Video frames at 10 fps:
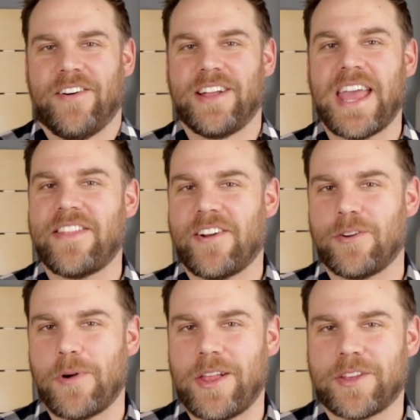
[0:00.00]
Well, hey there
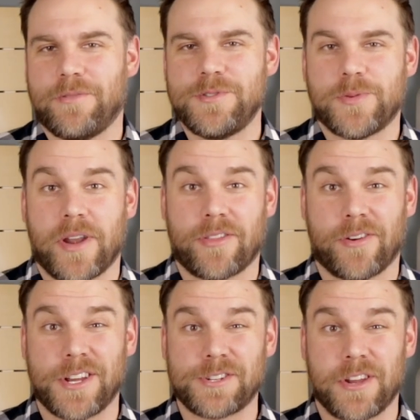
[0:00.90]
and welcome to
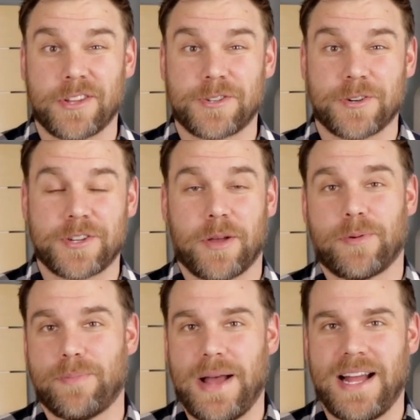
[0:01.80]
another edition of the Church
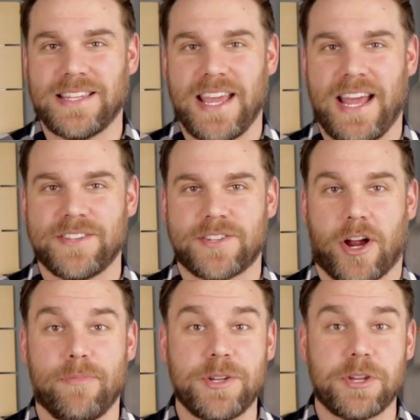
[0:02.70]
Helper podcast.
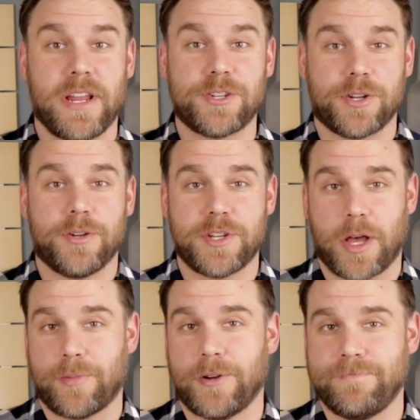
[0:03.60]
Our mission at Church
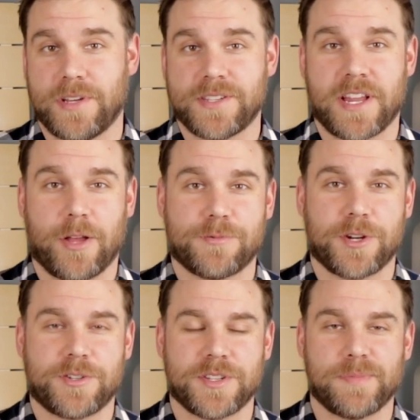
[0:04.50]
Helper is to help
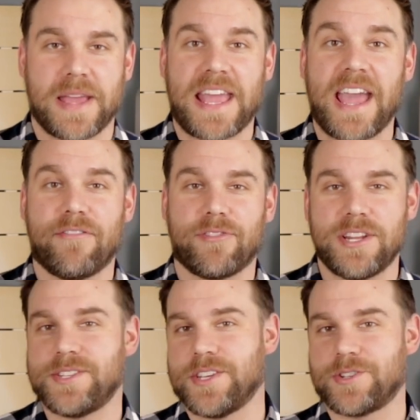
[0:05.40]
churches make
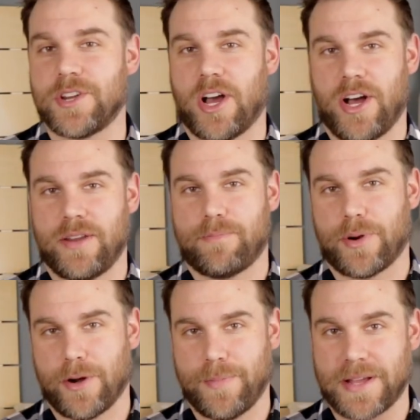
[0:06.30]
every decision on
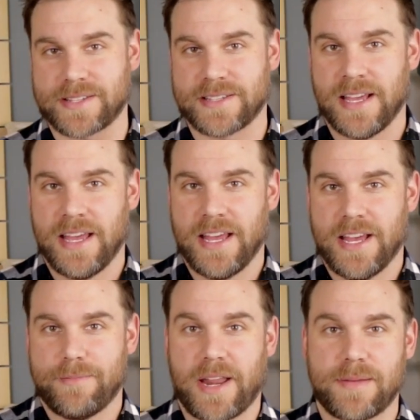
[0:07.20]
purpose.
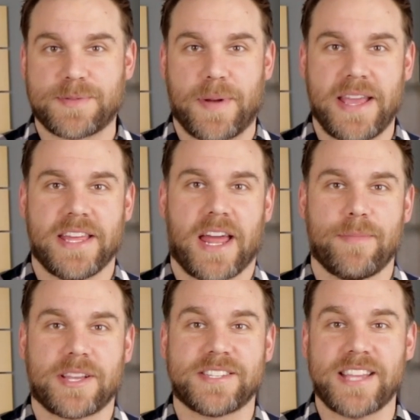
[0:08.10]
My name's Mike and
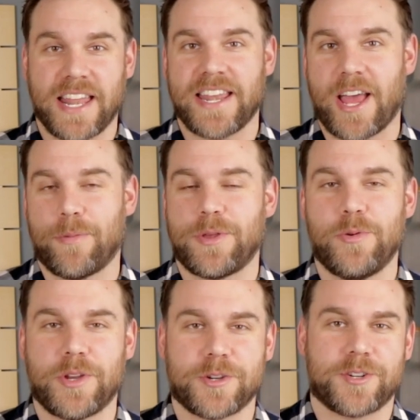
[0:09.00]
I'm excited to help
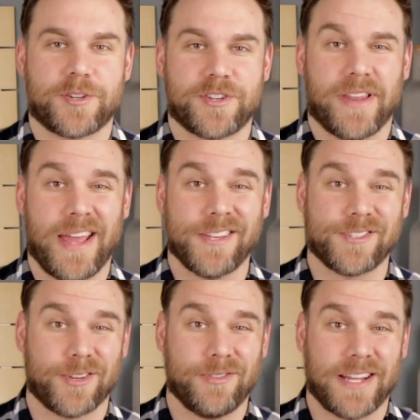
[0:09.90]
you in your church today,
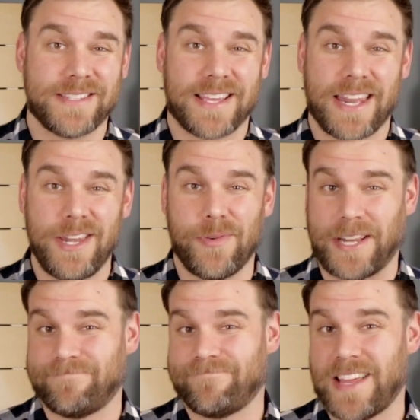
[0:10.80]
so let's get into
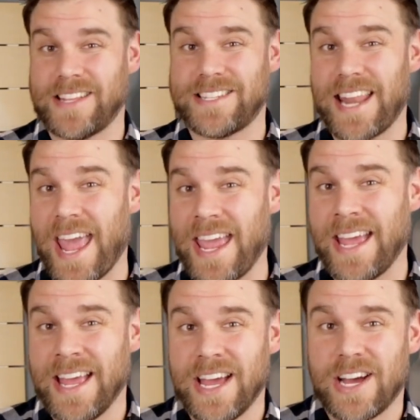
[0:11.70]
it. And
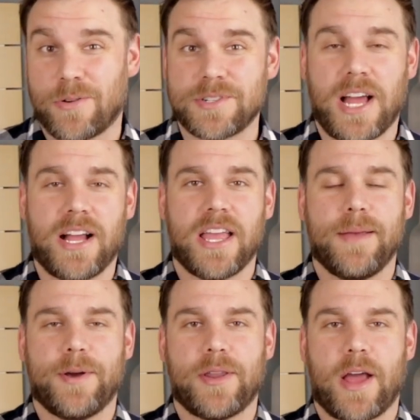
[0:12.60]
today, we're talking
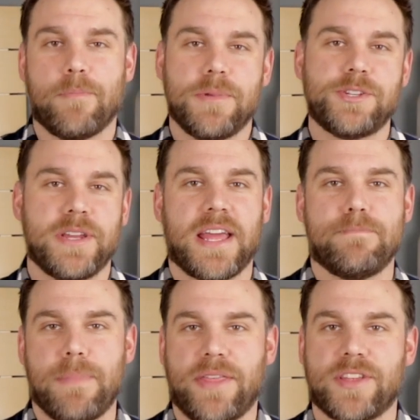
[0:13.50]
about how mission
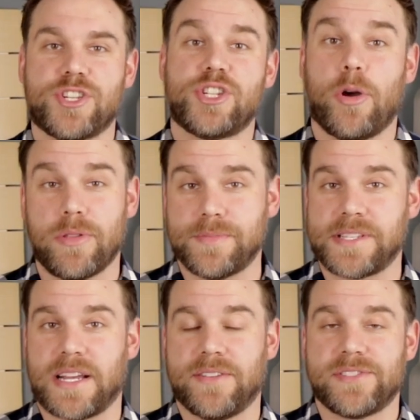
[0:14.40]
and method show
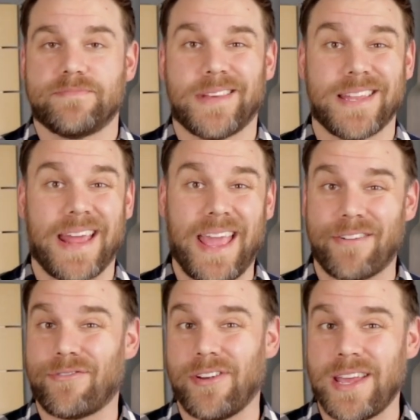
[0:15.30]
themselves in
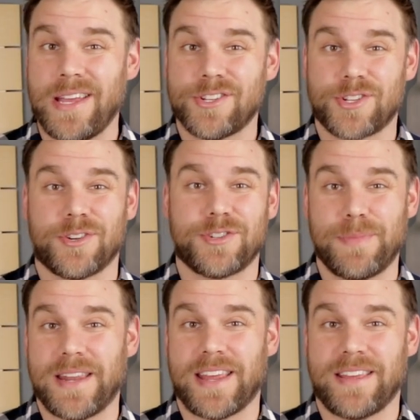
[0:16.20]
every church
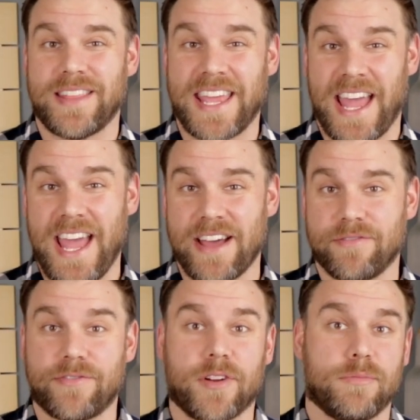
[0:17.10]
meeting that you
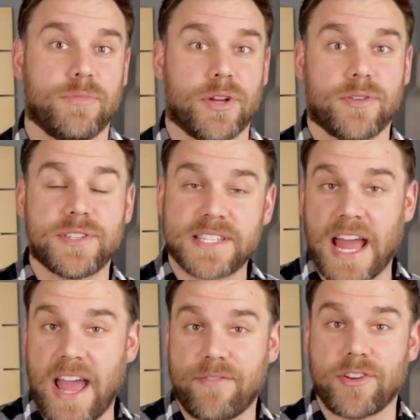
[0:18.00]
have, from your
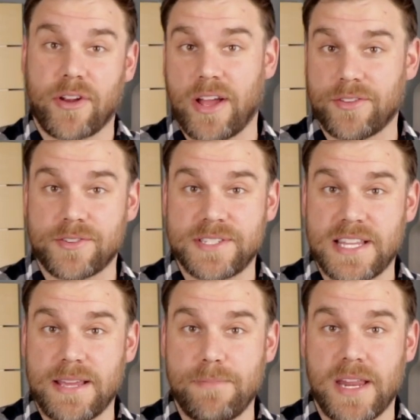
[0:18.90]
staff and your elders
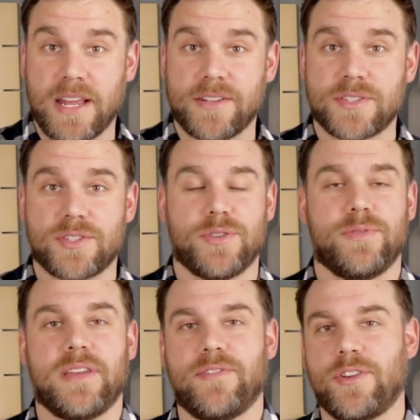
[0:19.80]
team meetings
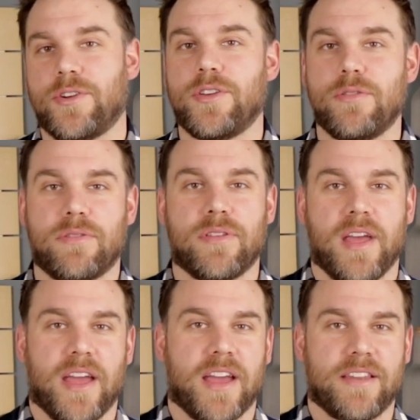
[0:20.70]
to even your youth
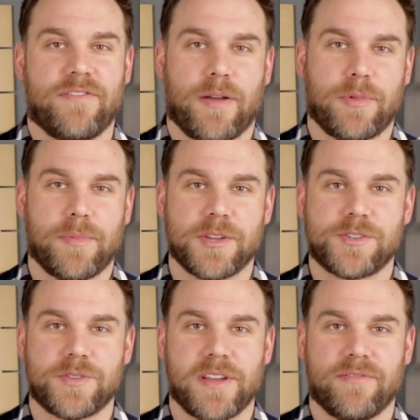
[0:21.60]
and family
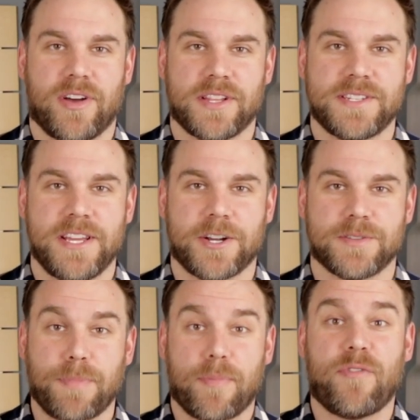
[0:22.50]
ministry
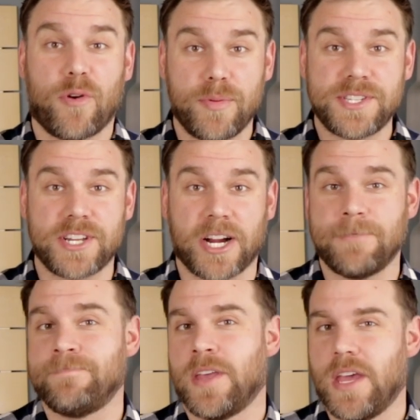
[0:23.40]
volunteers. But before we
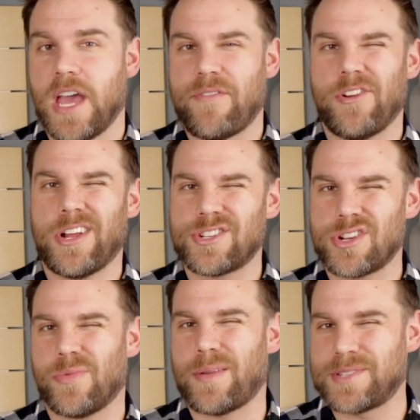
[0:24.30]
start, if you're not
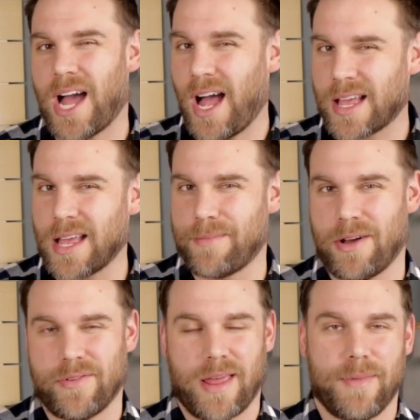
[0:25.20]
sure what I'm talking
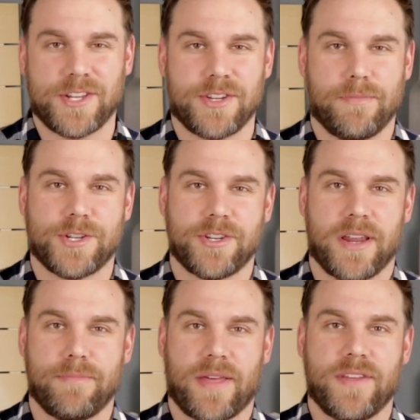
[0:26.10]
about when I mention
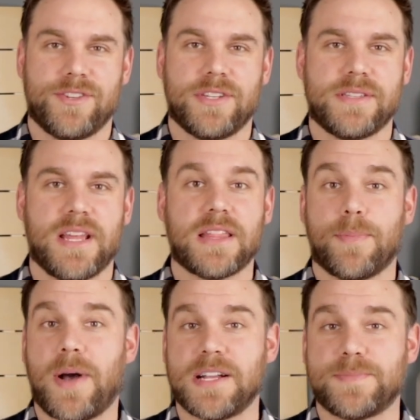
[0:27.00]
mission and method, just hit
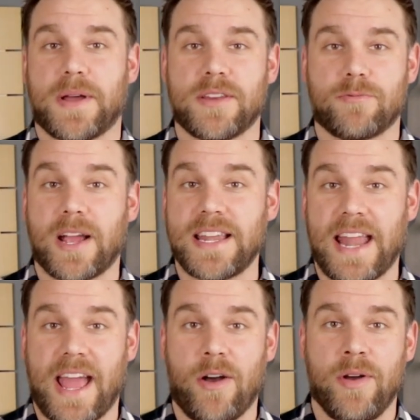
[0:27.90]
the pause button right
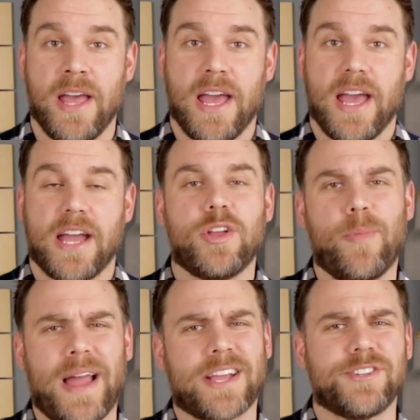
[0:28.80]
now and
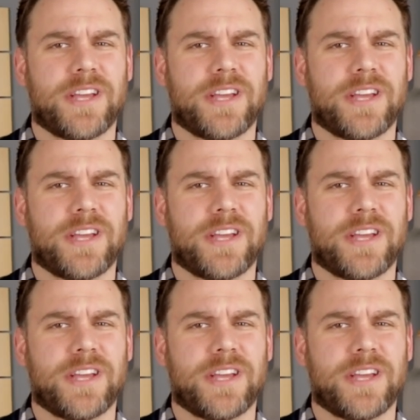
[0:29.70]
go back and